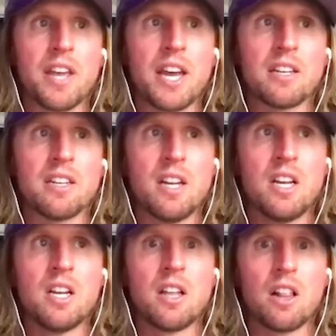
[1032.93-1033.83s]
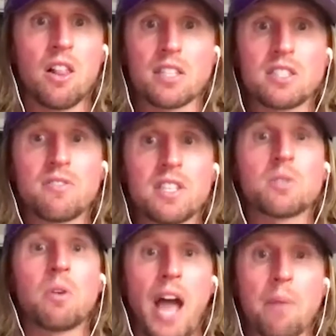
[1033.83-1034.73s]
then, lots of things
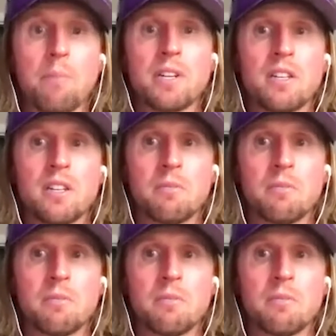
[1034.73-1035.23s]
will happen.